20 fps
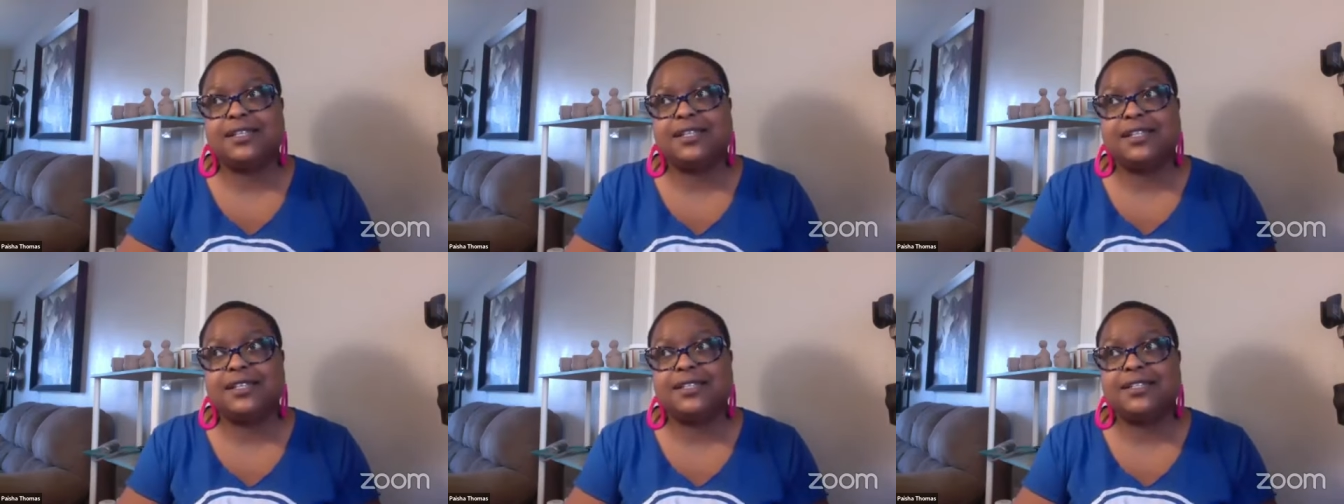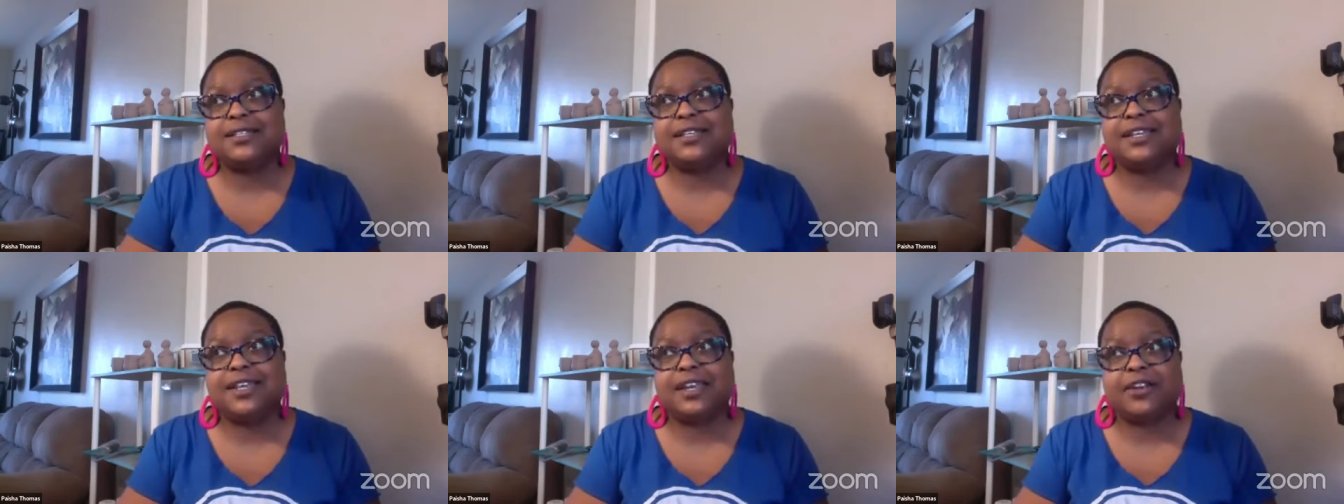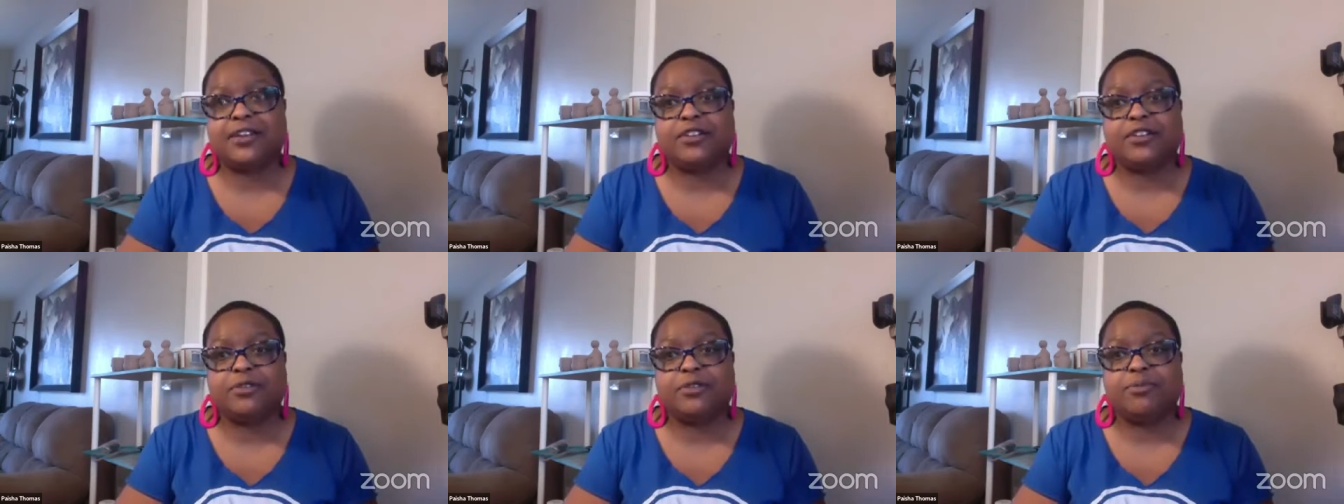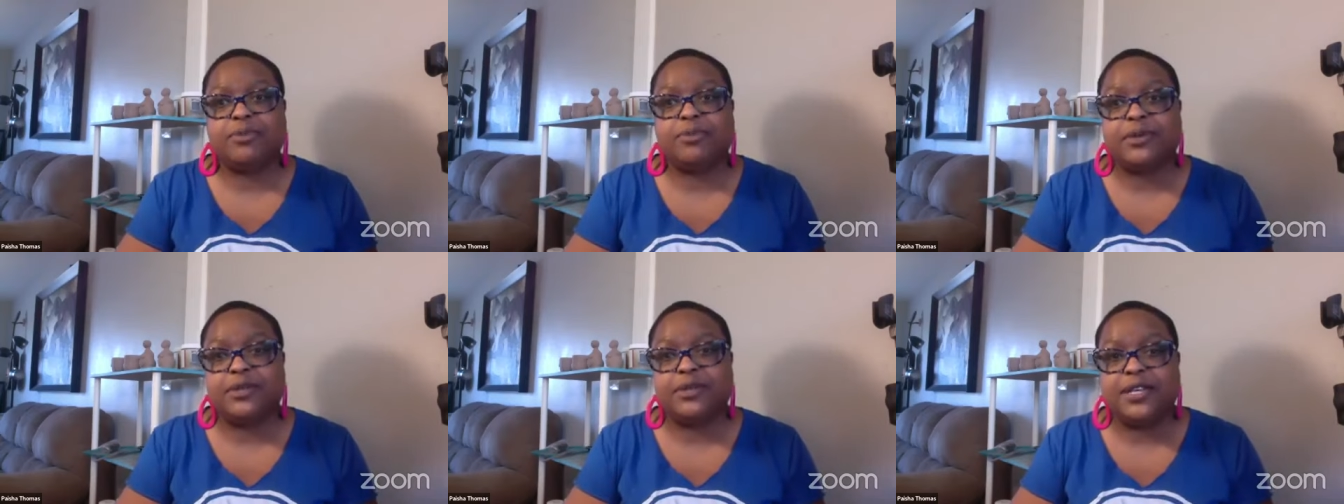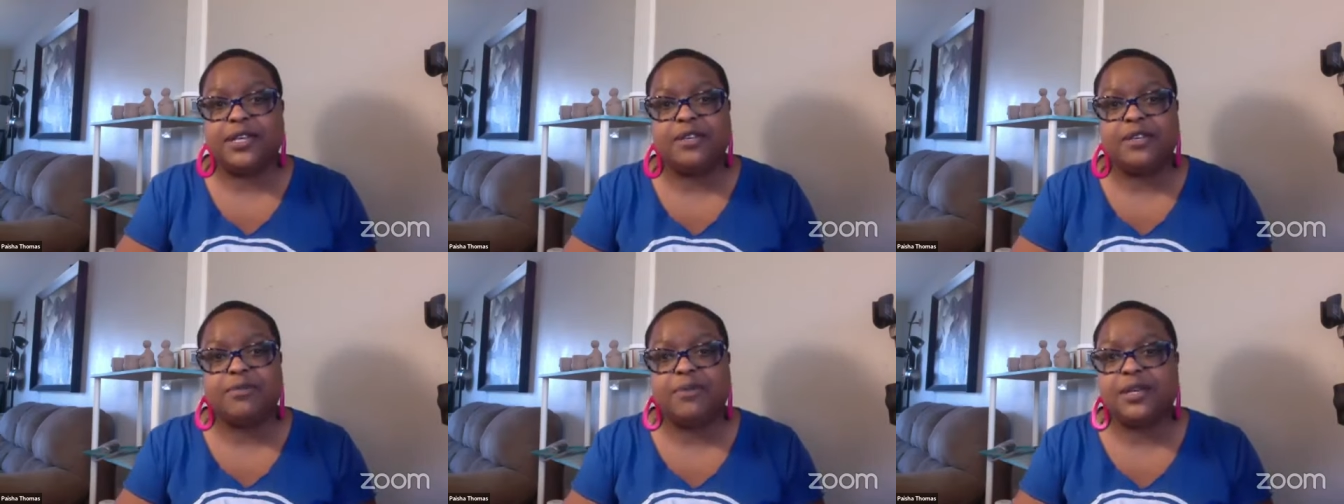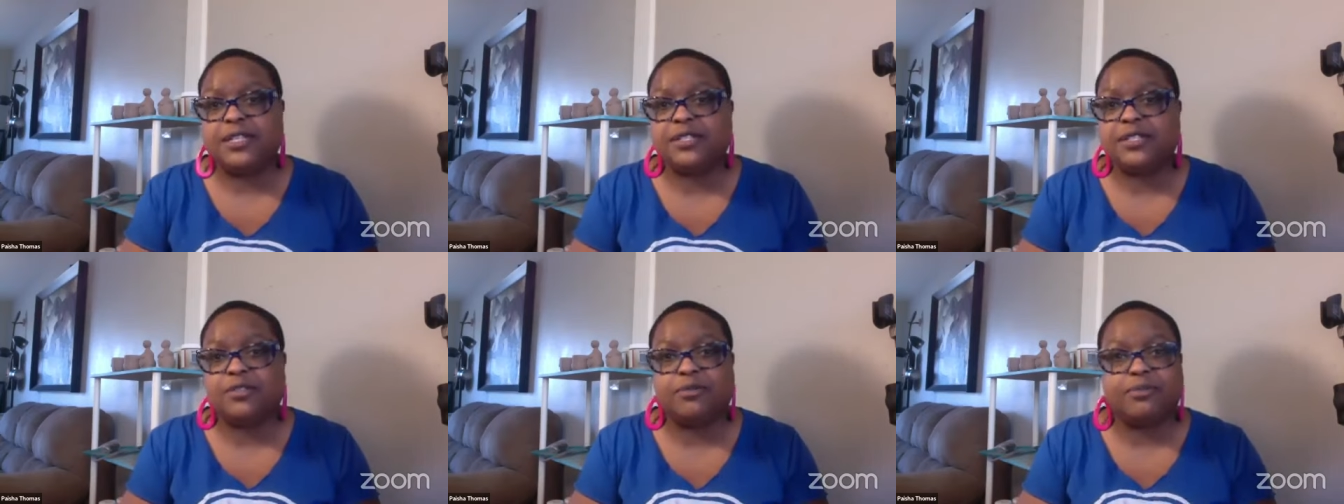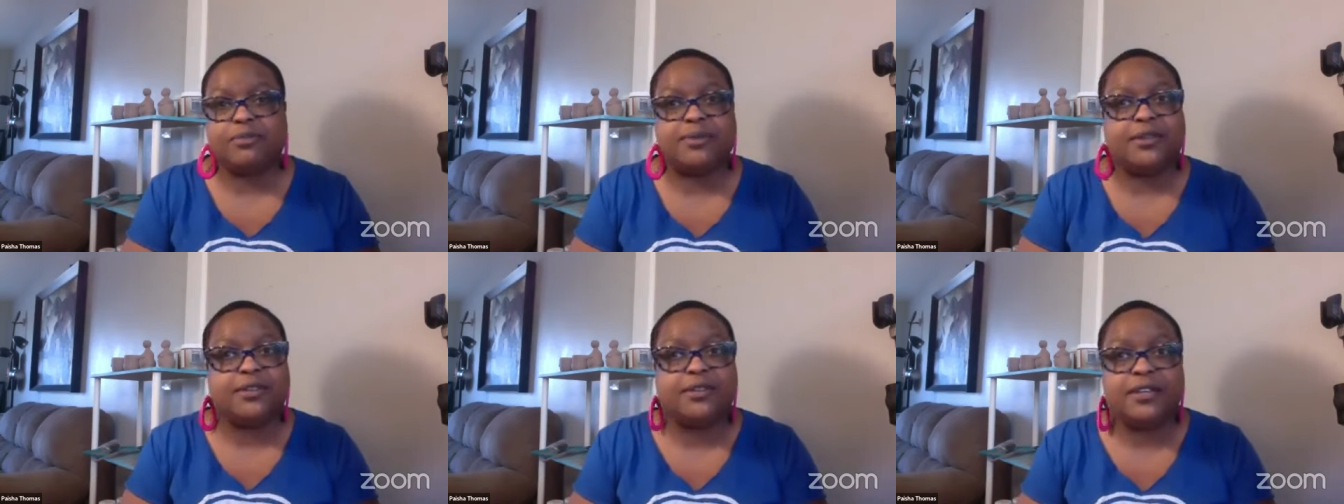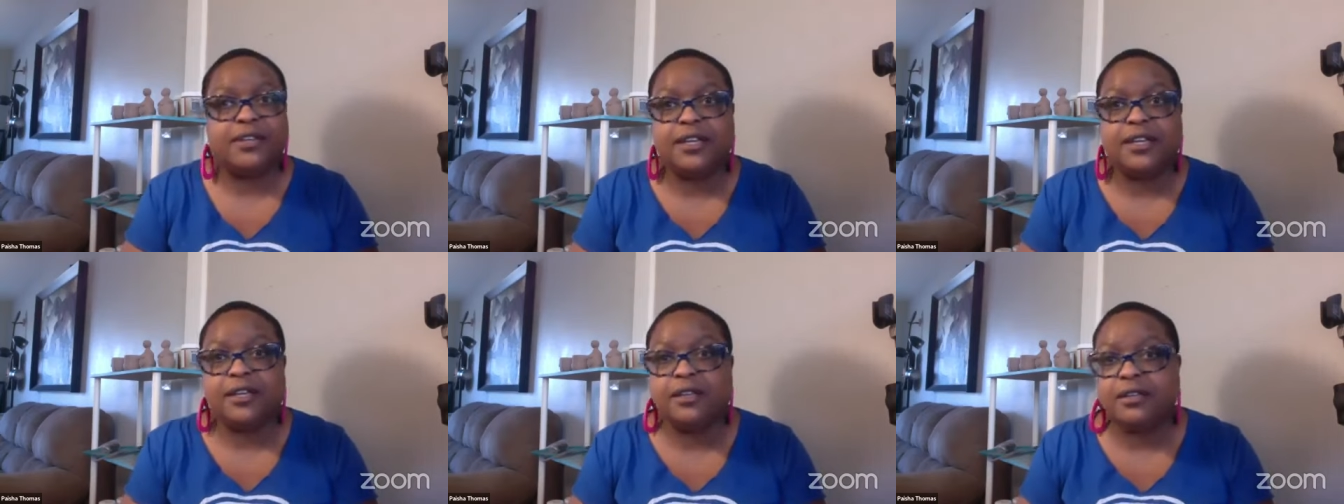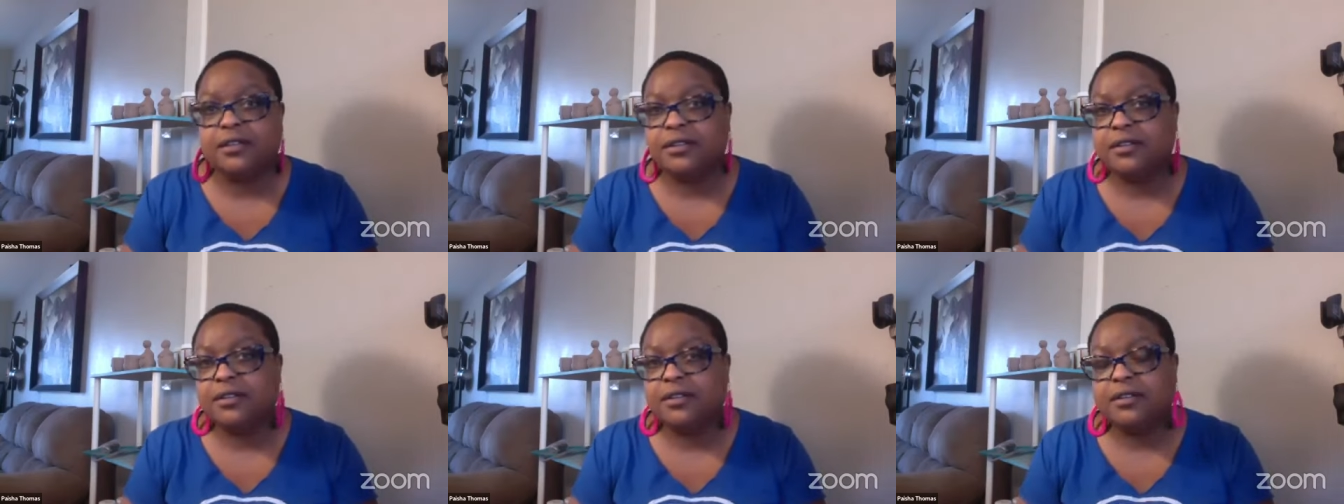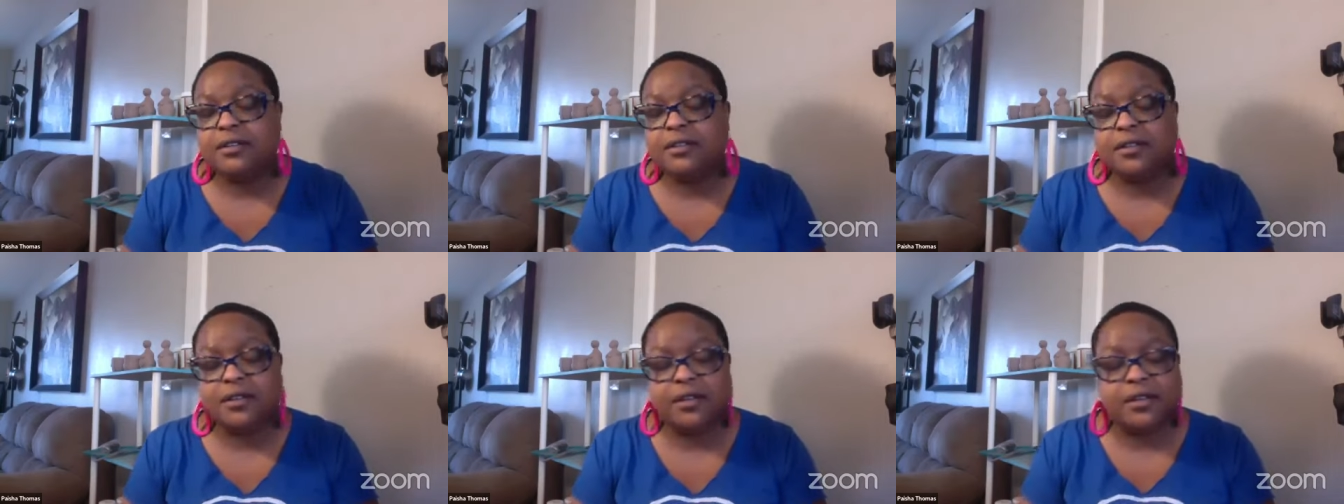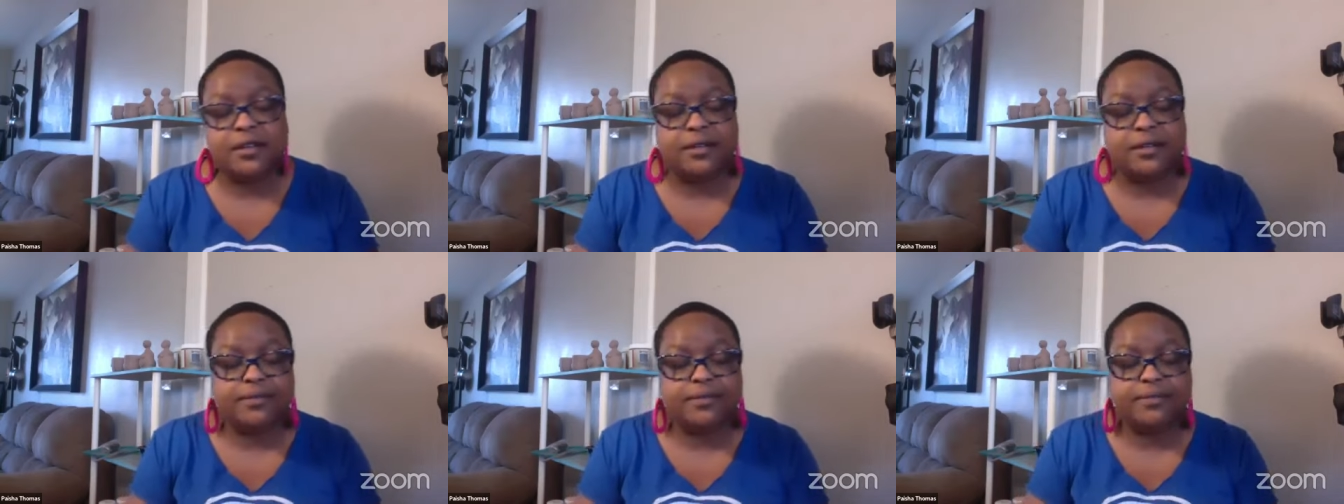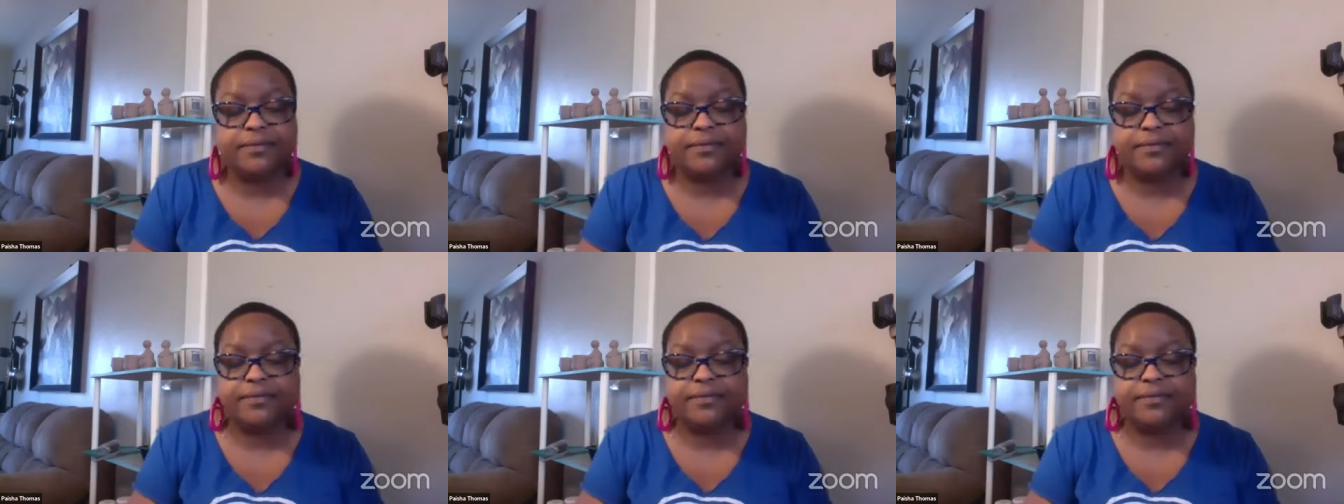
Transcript: is a character building muscle building um,